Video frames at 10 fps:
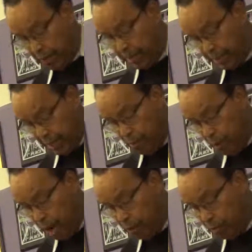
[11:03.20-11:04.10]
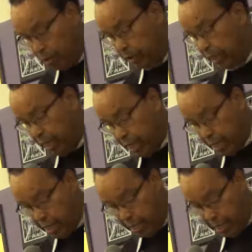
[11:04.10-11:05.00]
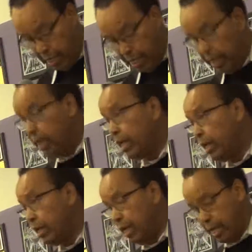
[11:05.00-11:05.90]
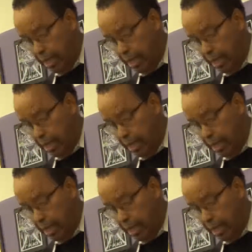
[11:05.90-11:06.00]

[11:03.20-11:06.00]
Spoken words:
but someone was killed in